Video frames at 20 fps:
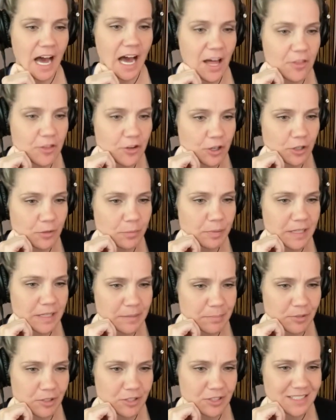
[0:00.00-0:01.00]
other
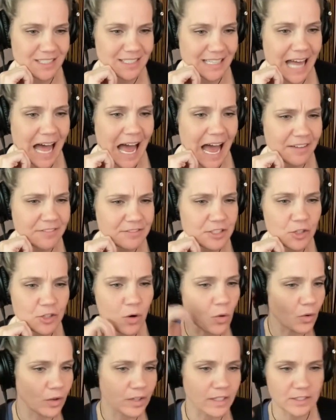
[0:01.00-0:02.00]
people's lives
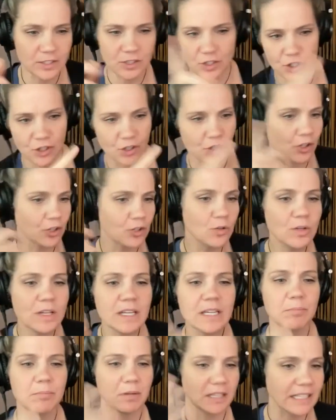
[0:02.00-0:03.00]
according to your
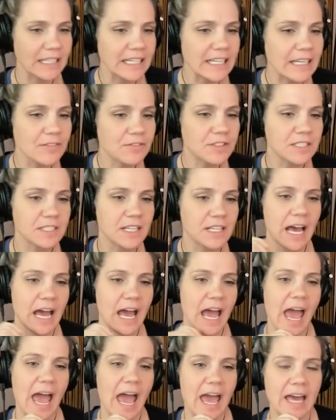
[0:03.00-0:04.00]
kooky beliefs
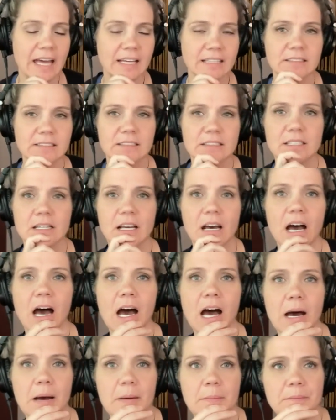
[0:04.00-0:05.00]
and
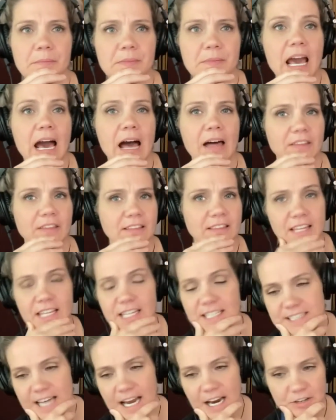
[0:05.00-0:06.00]
um, yeah that the
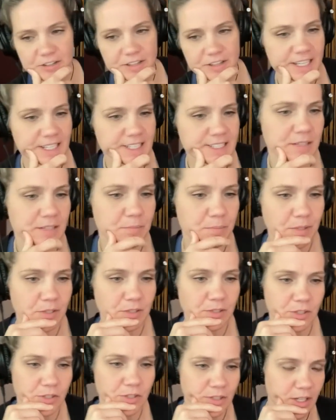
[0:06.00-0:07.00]
entire thing isn't
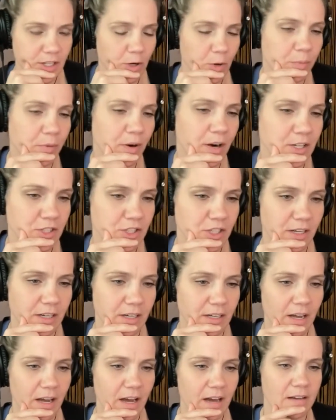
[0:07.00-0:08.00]
built on the
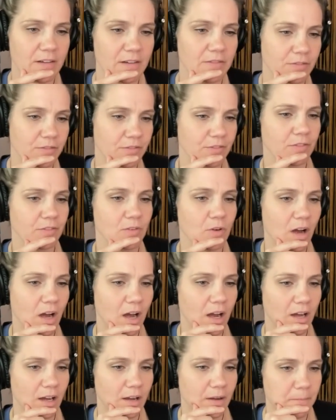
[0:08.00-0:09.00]
oppression of
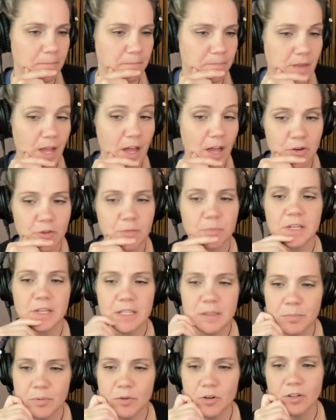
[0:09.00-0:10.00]
um, other
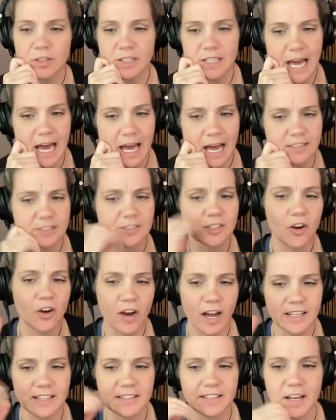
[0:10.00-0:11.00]
people yeah so
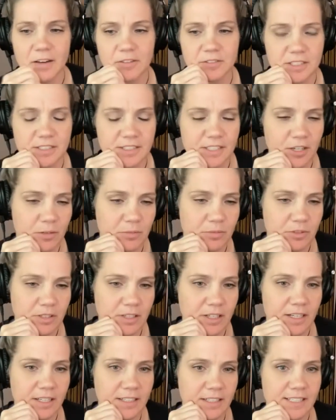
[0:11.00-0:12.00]
i that was a terrible
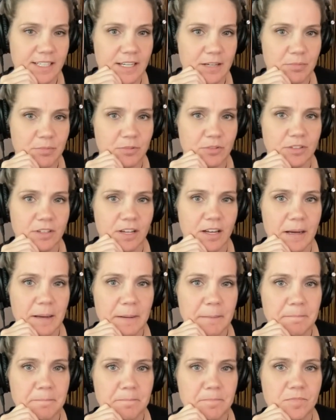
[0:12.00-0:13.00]
example
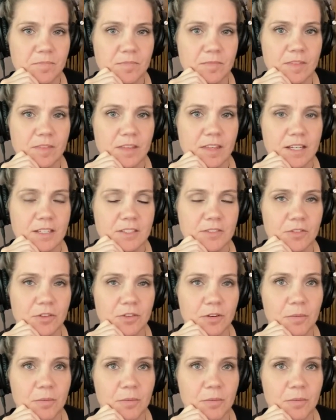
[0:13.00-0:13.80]
um, Thanks.